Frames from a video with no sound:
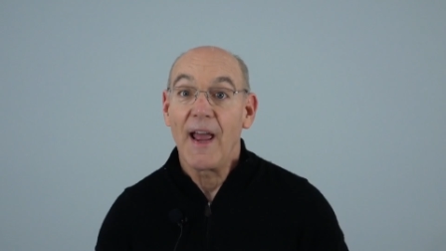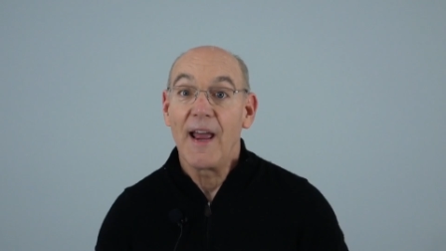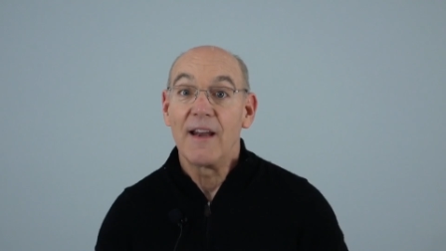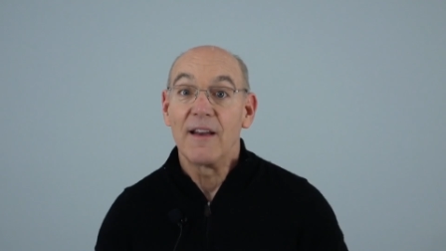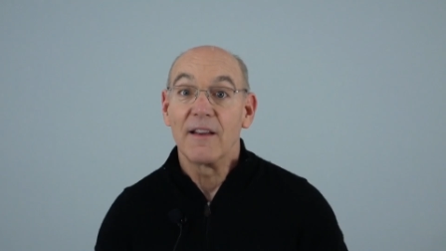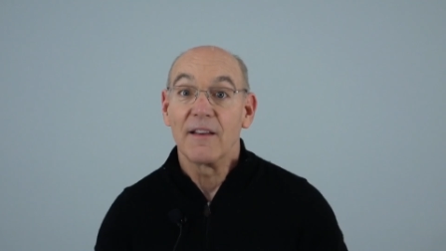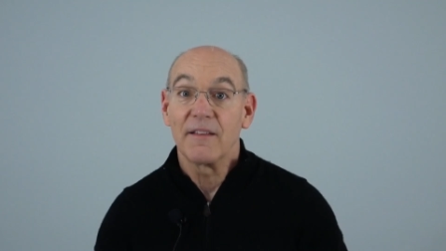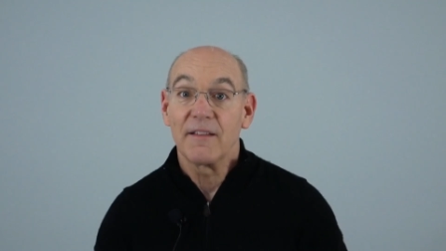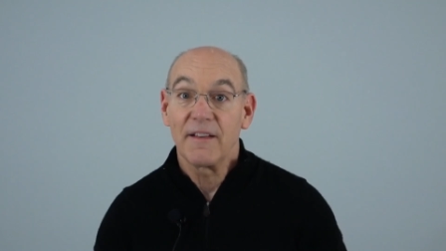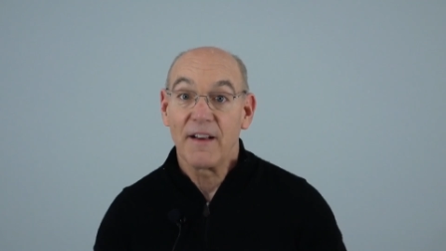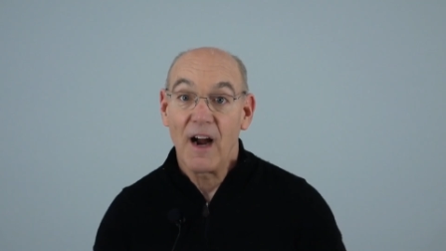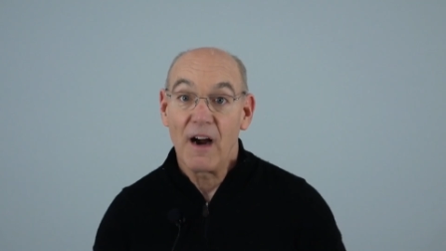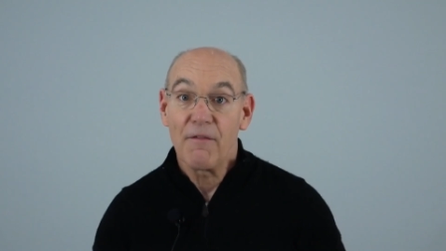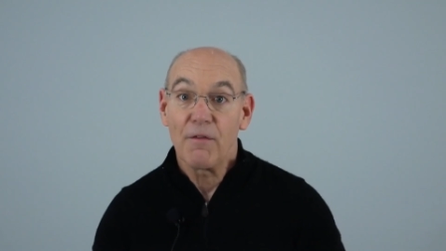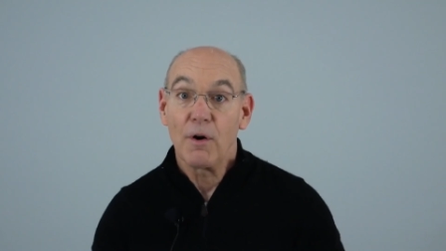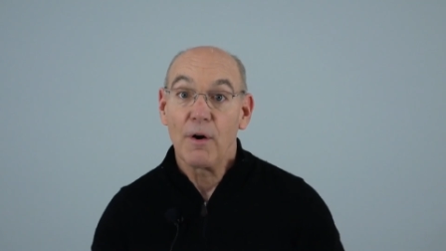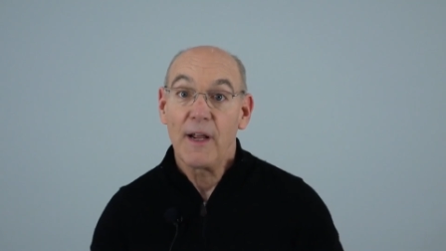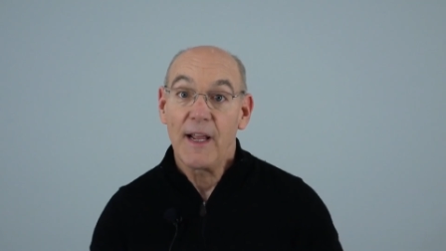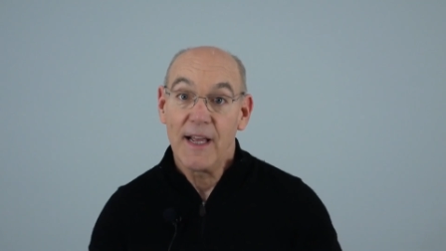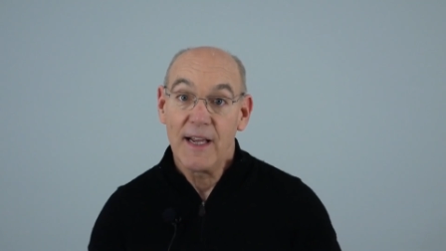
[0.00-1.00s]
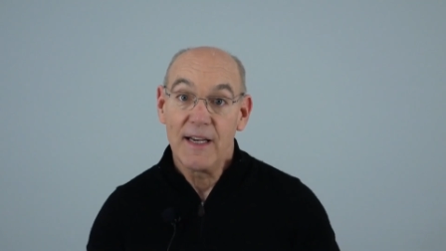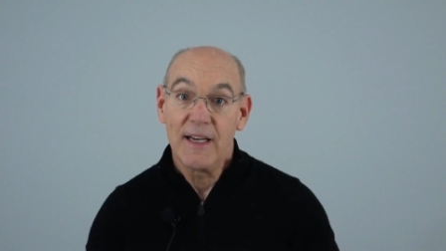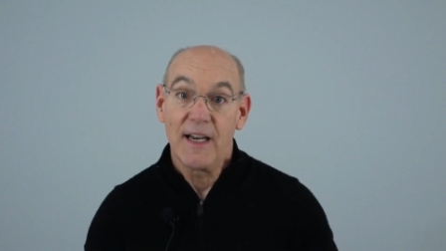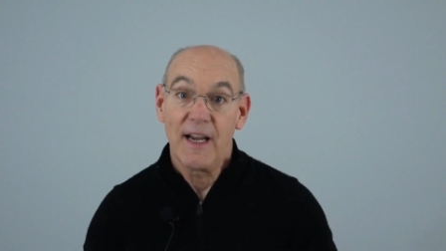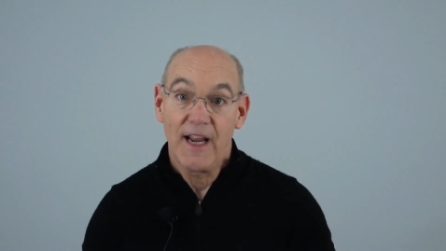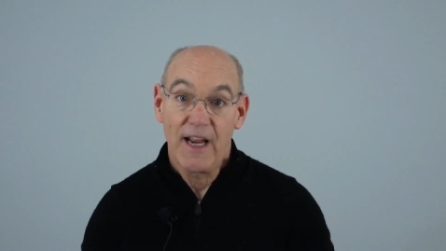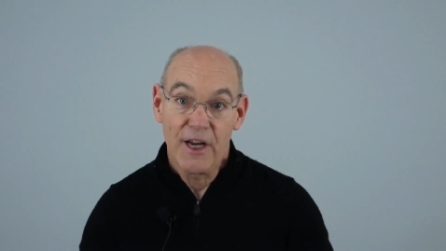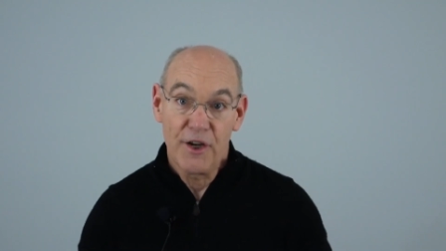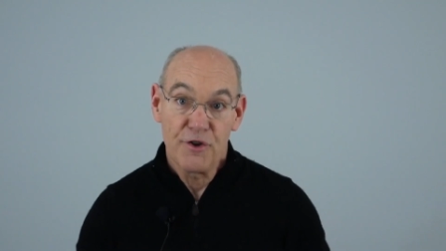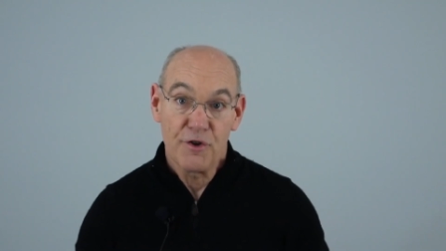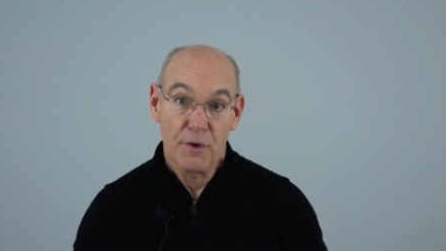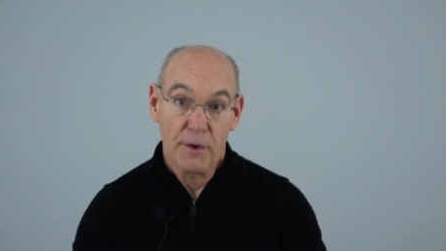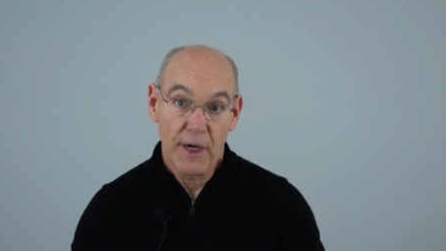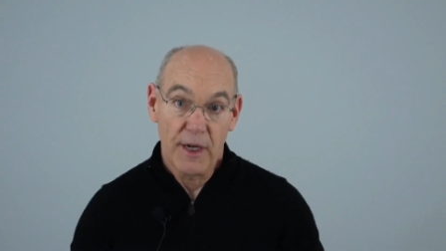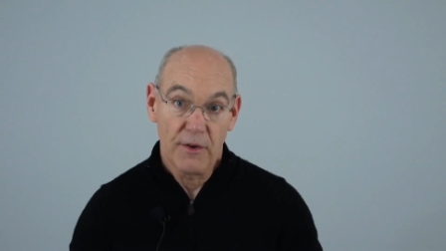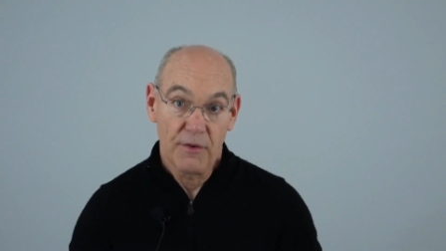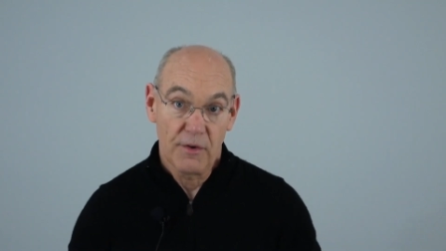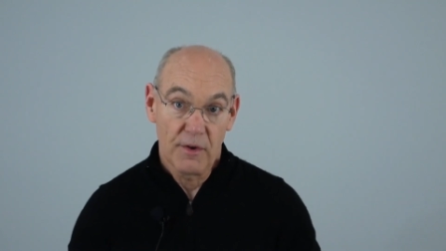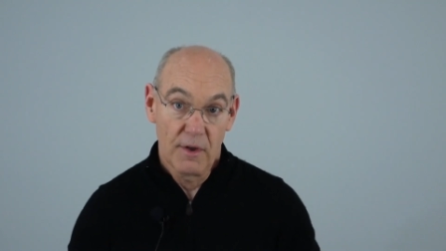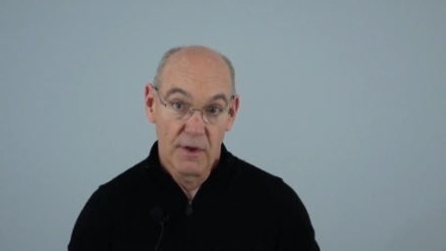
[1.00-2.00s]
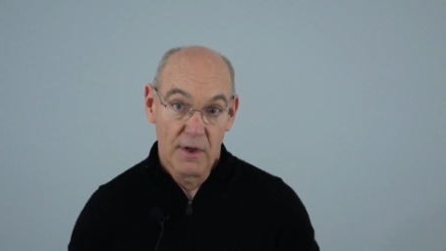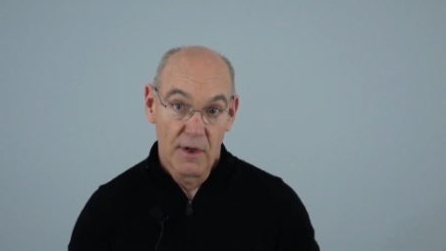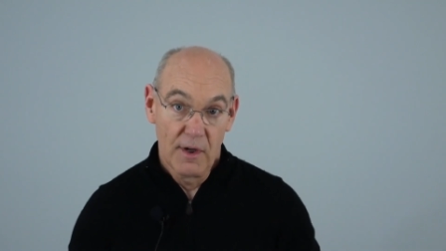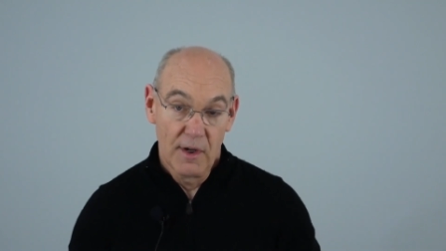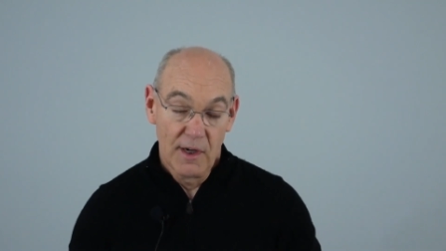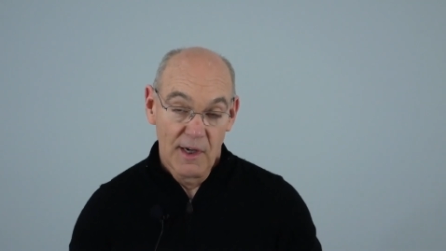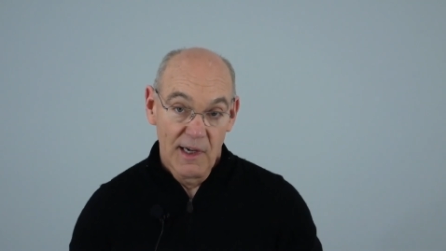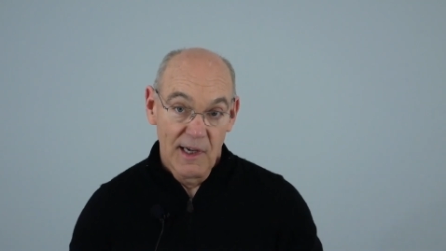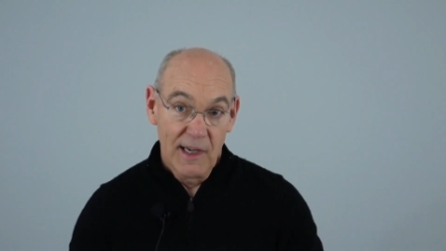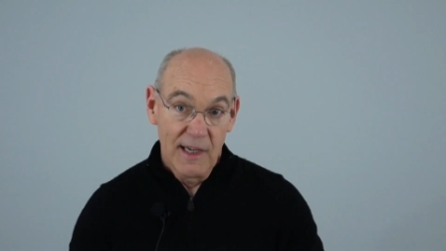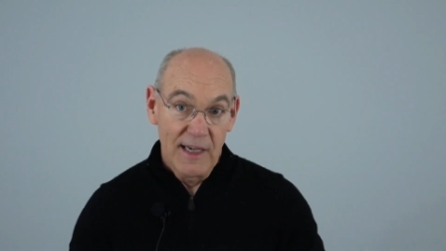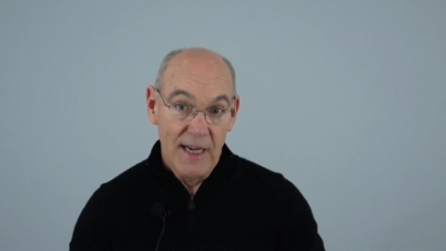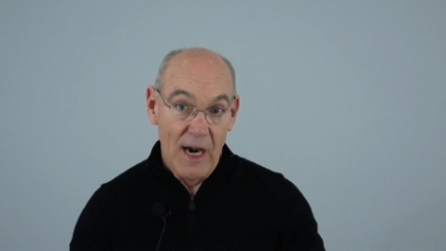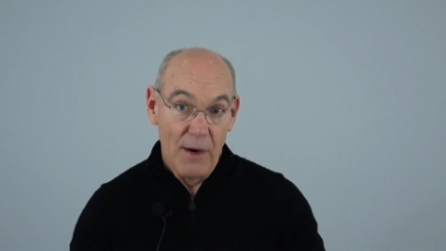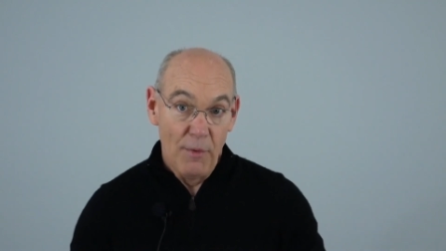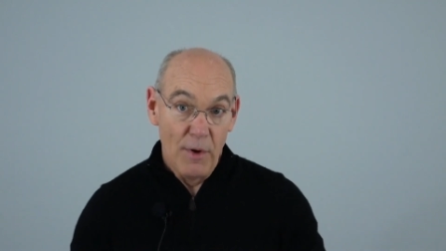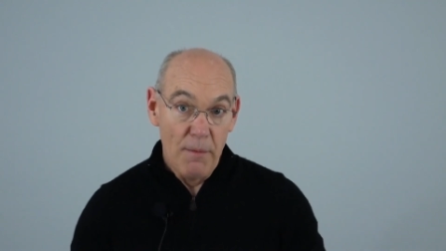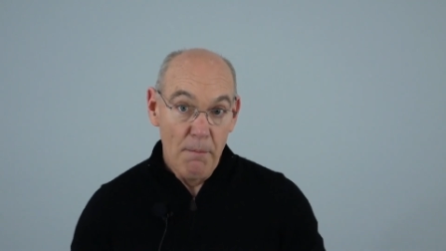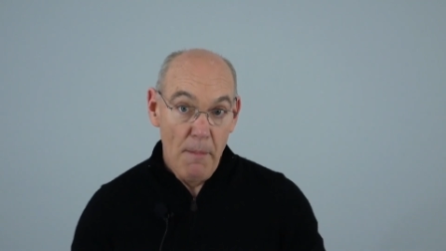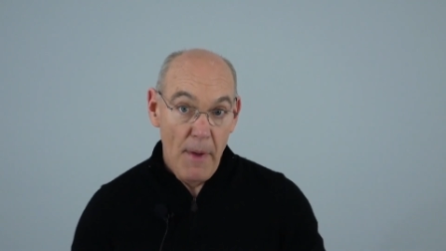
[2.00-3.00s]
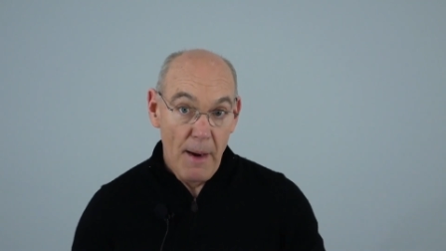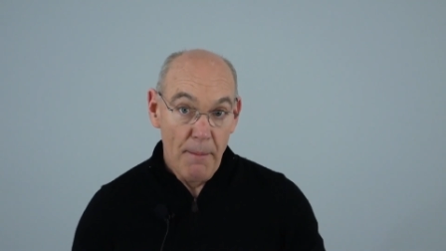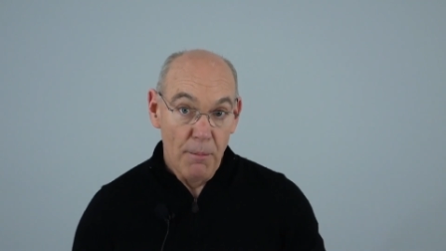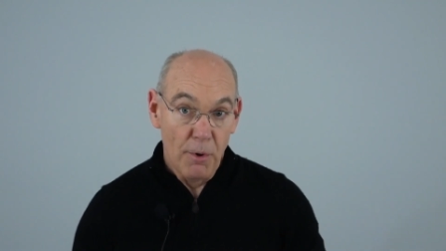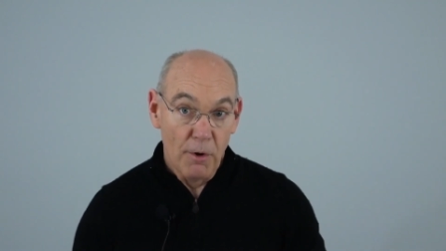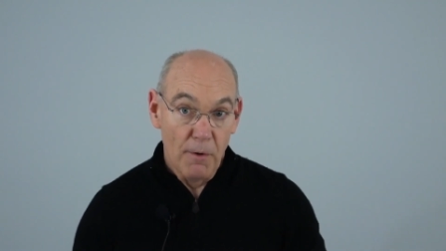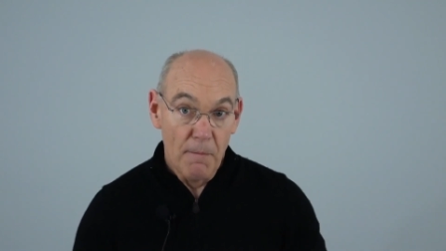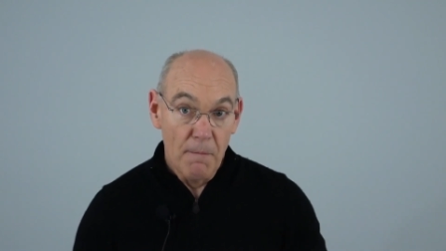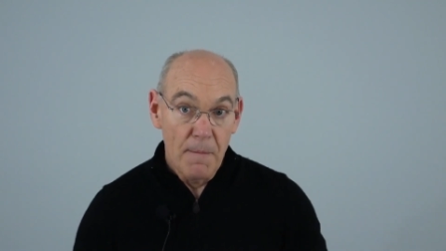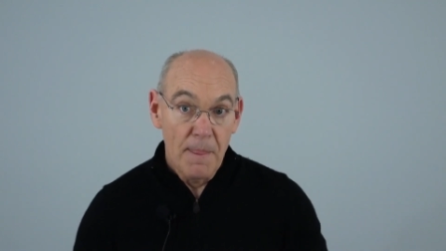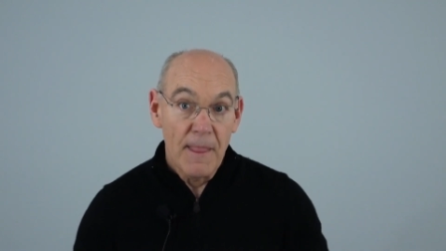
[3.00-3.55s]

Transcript: and discover hidden injuries. Now remember,